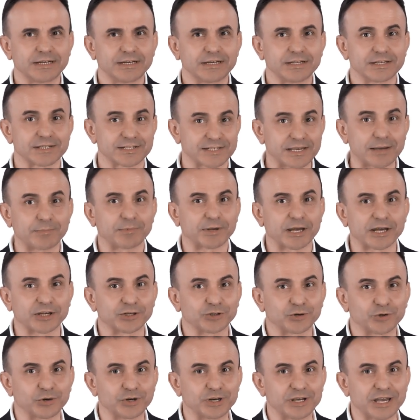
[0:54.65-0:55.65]
the same
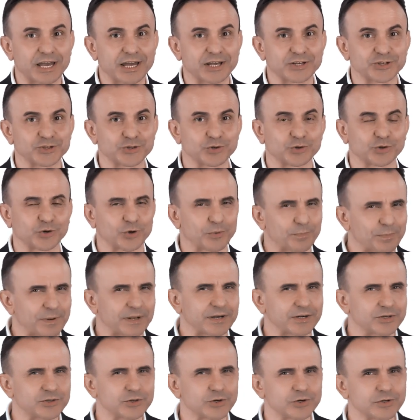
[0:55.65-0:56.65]
category as your
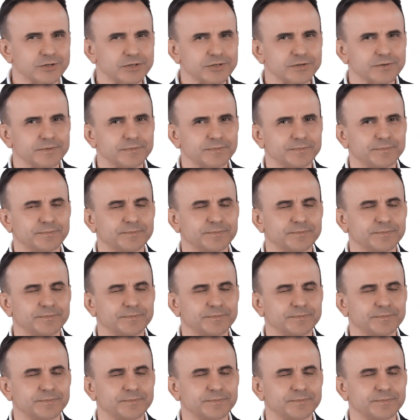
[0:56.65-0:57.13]
competitors.